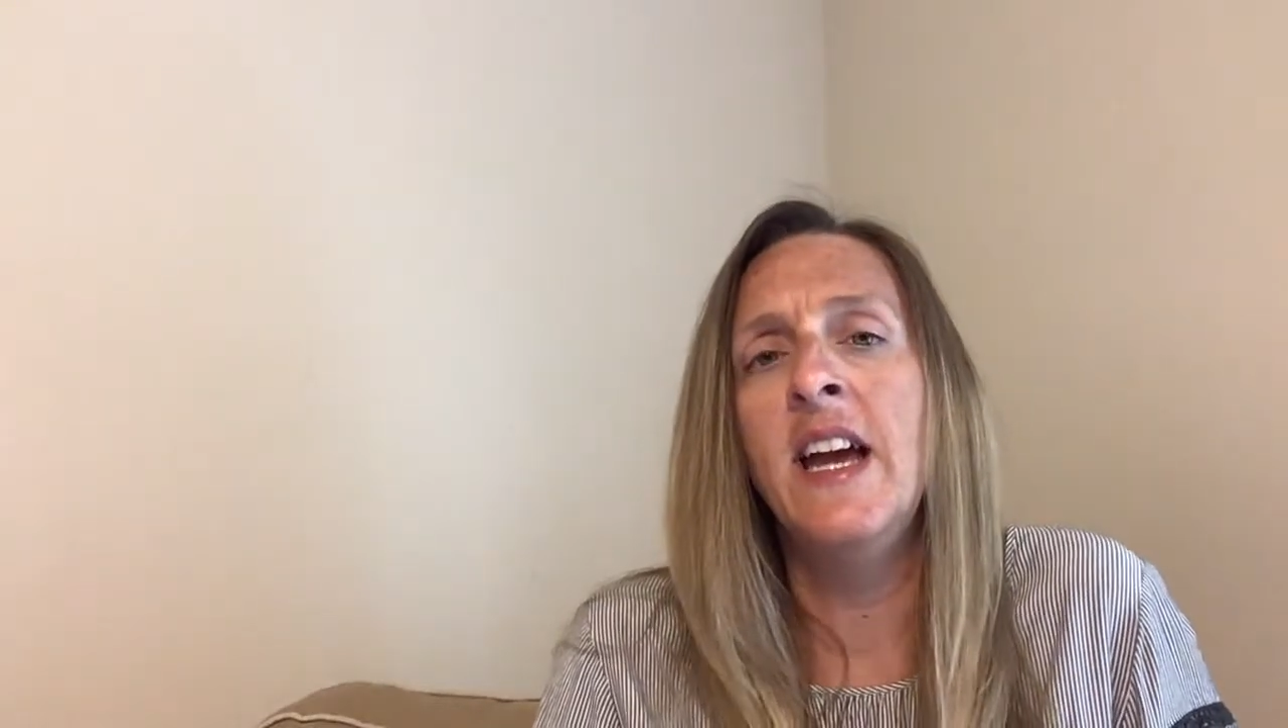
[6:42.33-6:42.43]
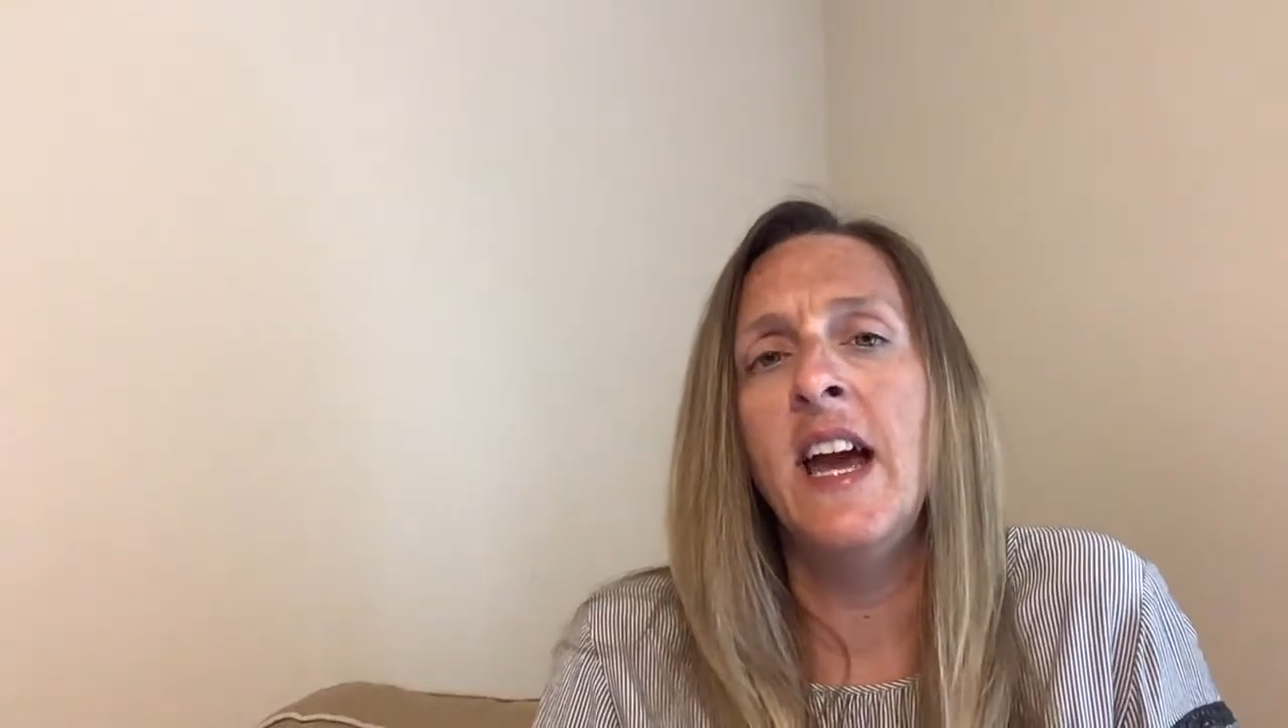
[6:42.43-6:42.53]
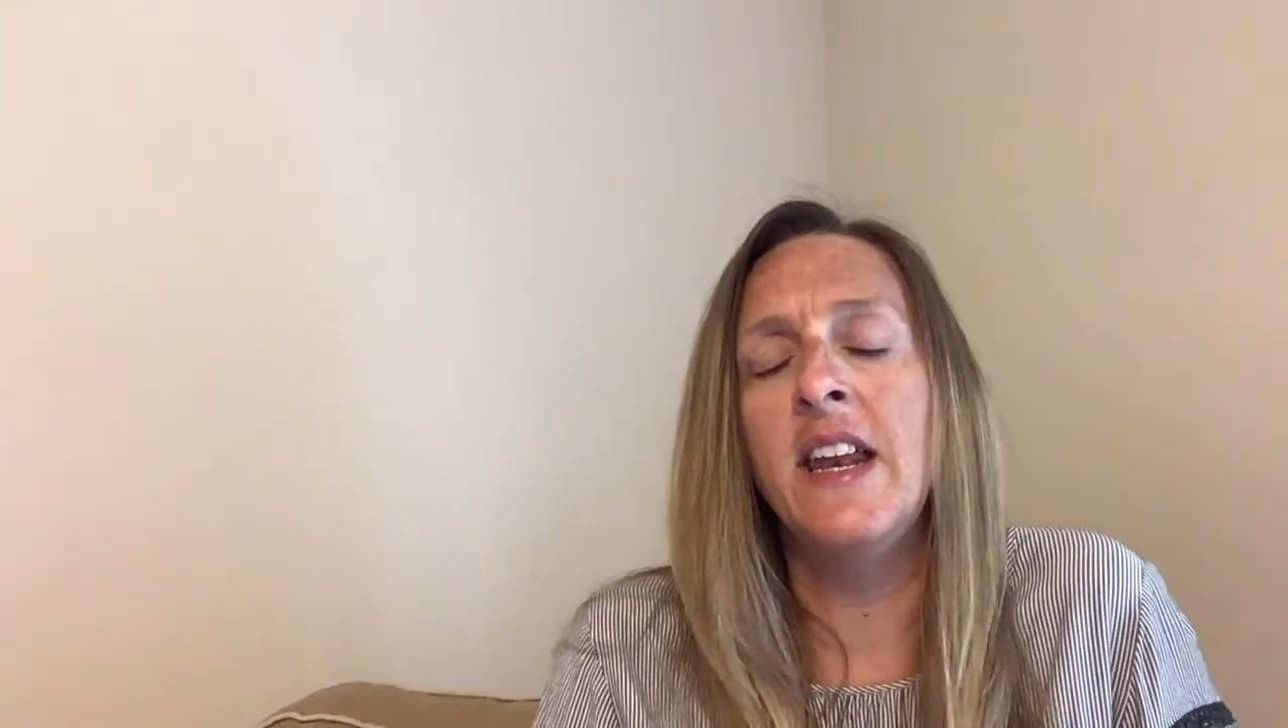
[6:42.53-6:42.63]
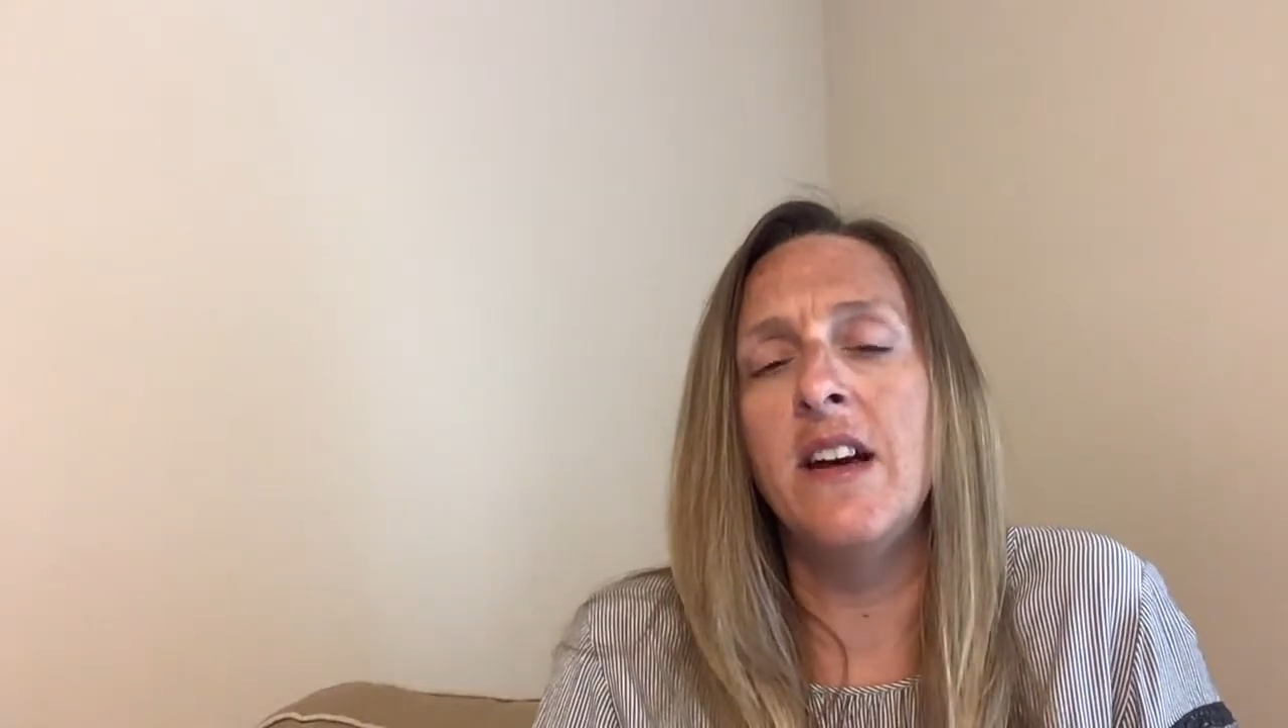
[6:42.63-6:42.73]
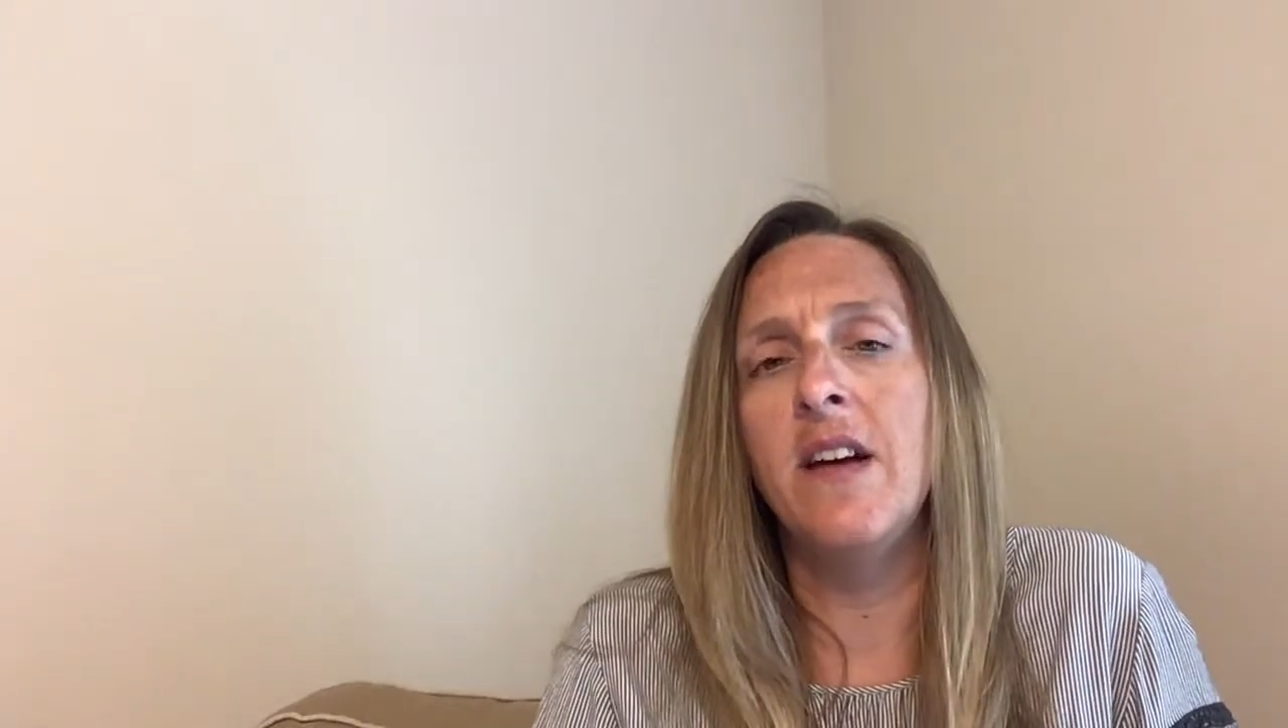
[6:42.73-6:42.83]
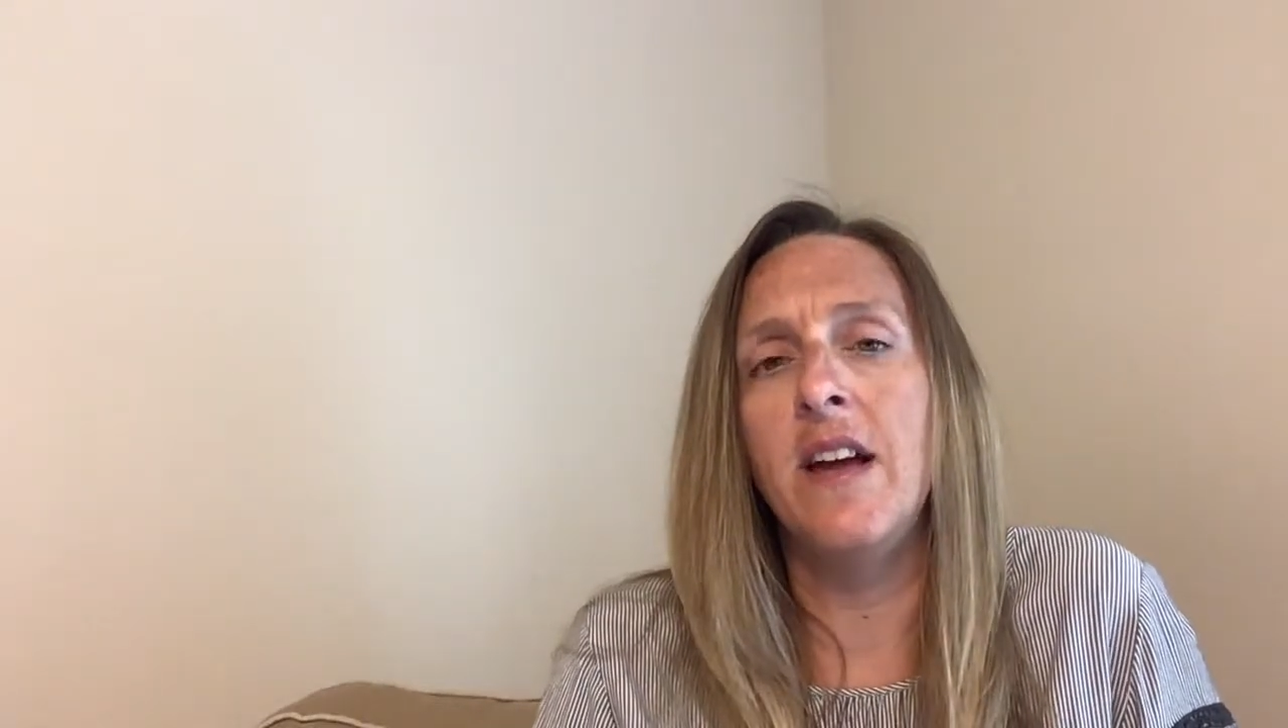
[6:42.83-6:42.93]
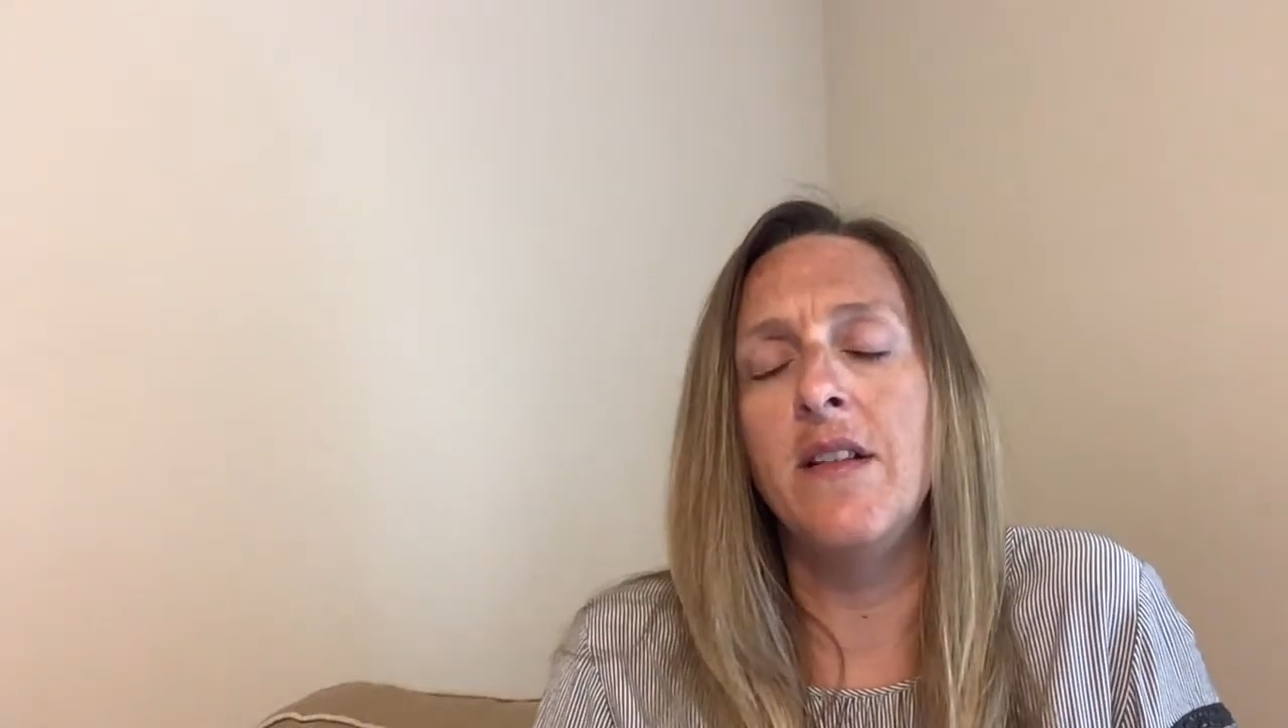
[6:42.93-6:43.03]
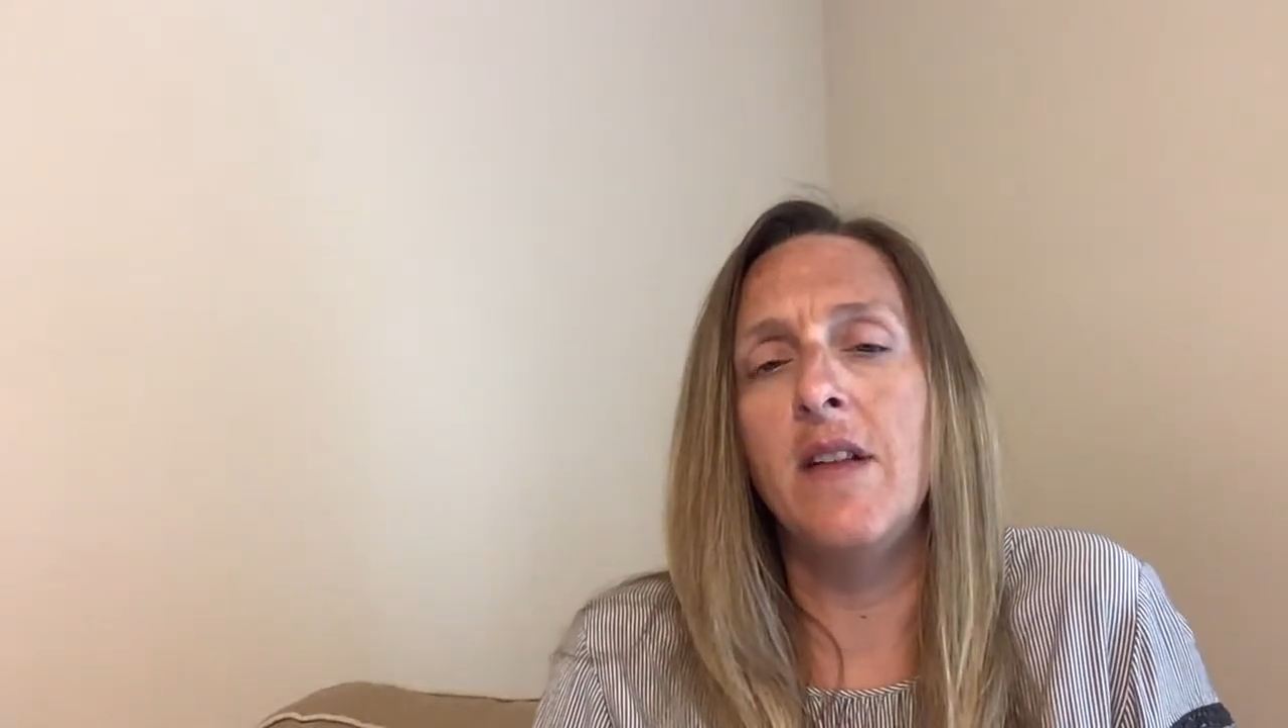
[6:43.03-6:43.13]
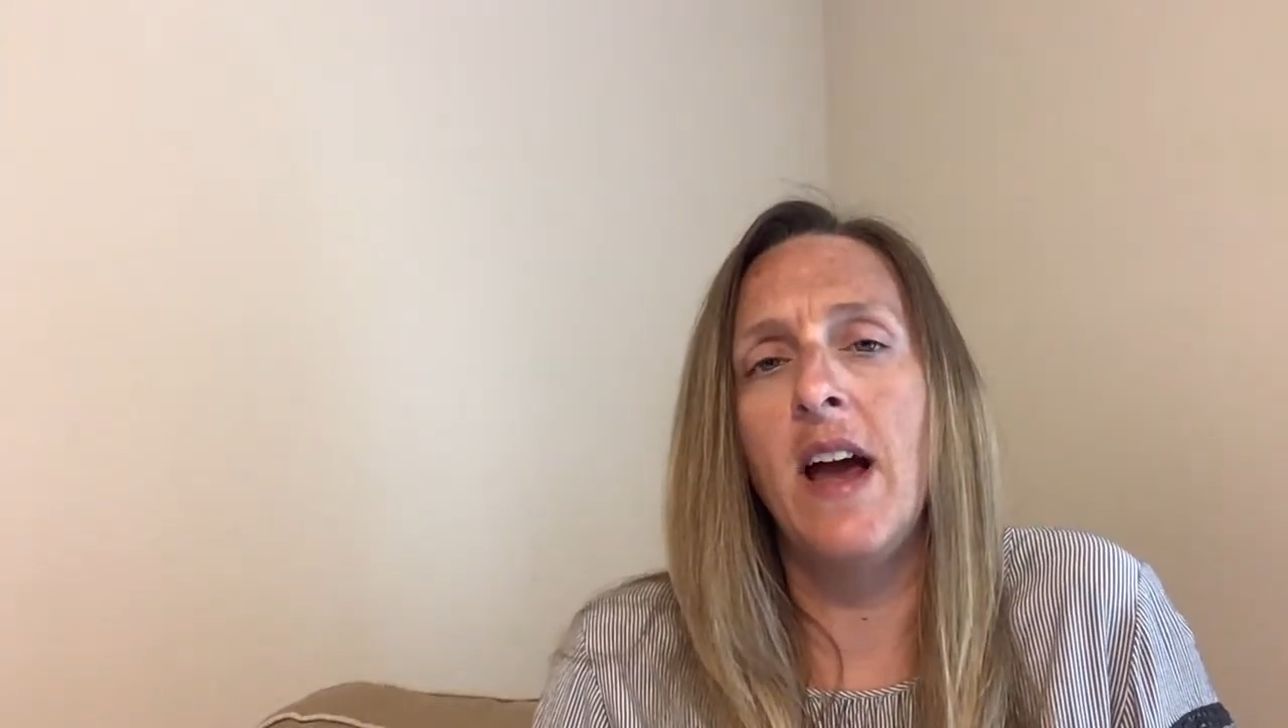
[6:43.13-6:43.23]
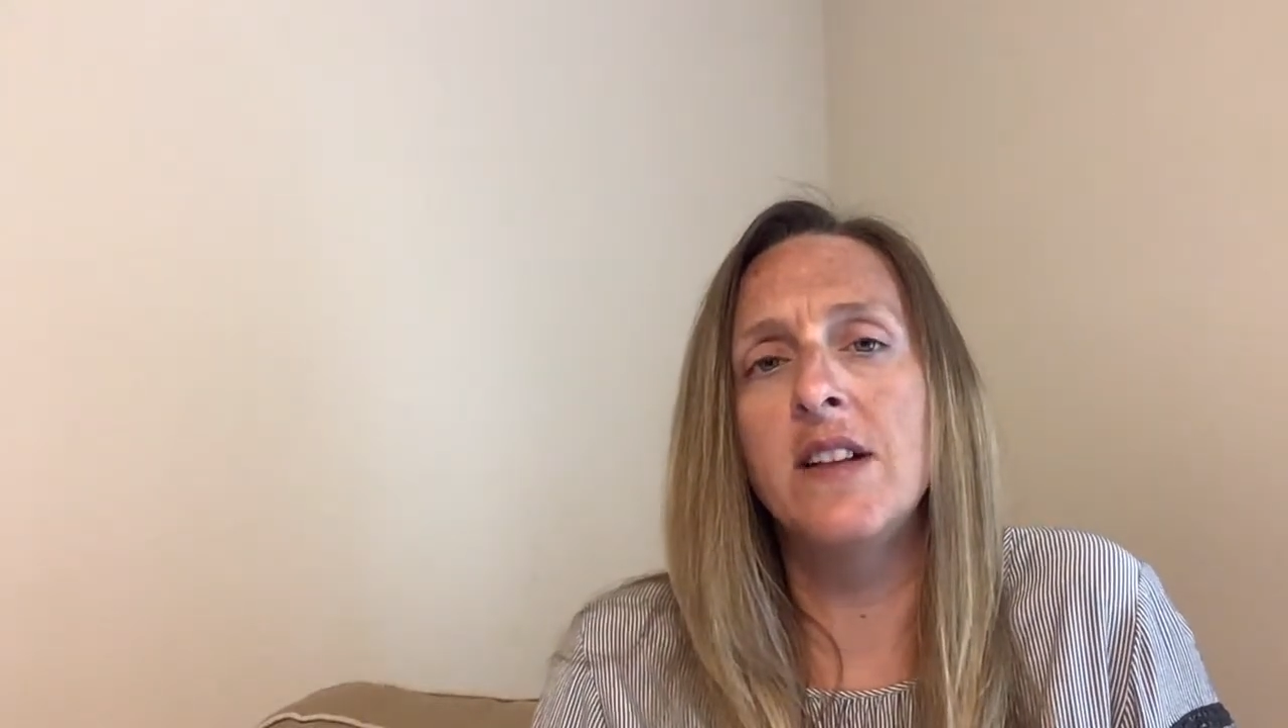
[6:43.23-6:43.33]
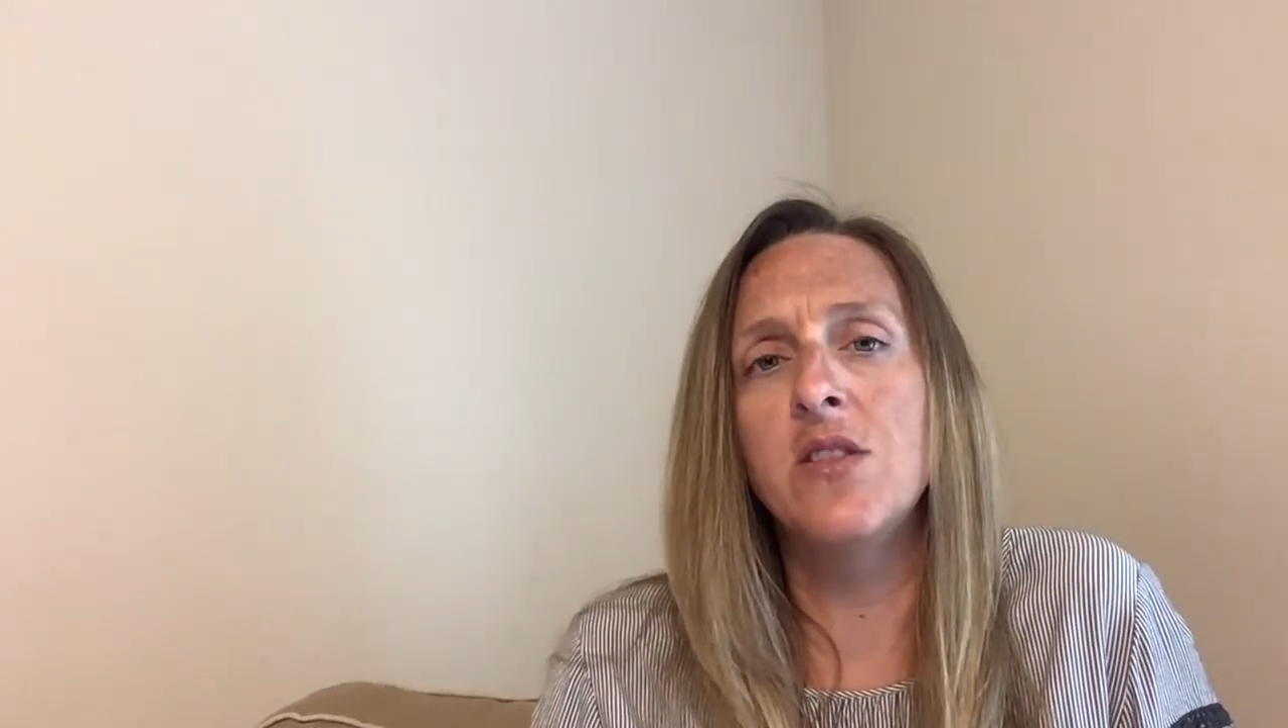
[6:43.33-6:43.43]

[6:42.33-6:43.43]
and has